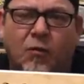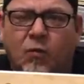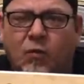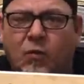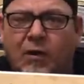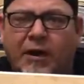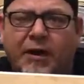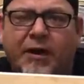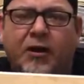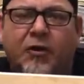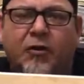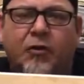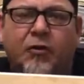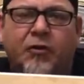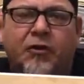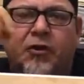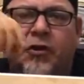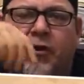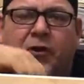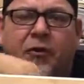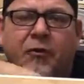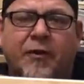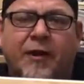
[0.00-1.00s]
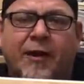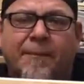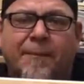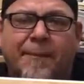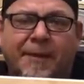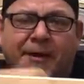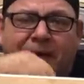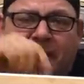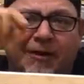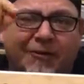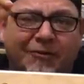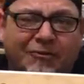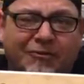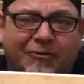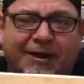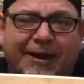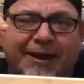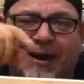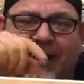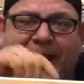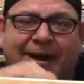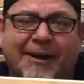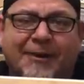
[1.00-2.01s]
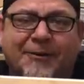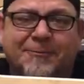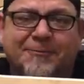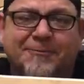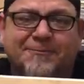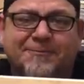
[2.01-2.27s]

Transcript: while you're doing your glue up. Check it out.